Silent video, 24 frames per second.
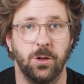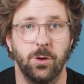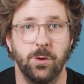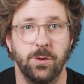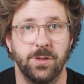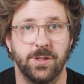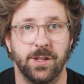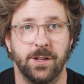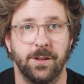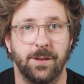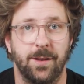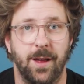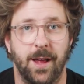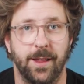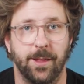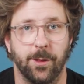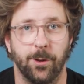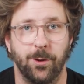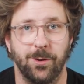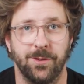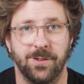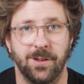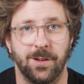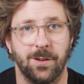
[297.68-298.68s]
use it and
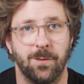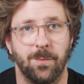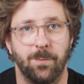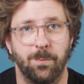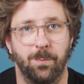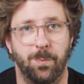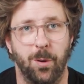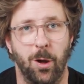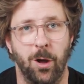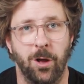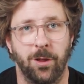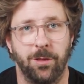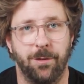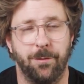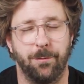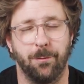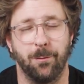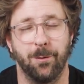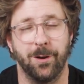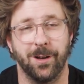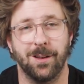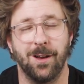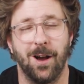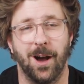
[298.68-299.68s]
lose it, burn
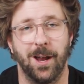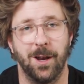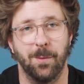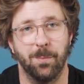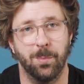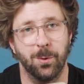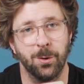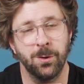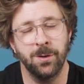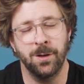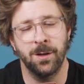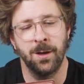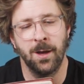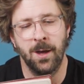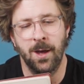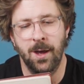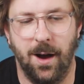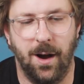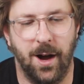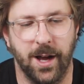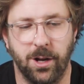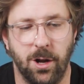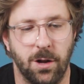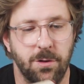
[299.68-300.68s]
through it kind of book.
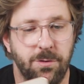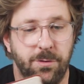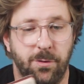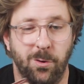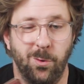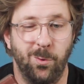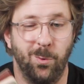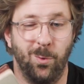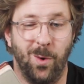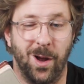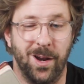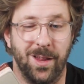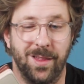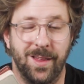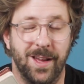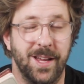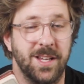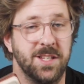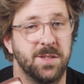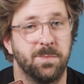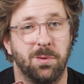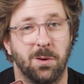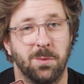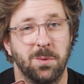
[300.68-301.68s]
I go through one of
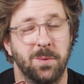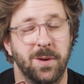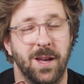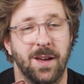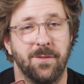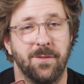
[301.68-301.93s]
these probably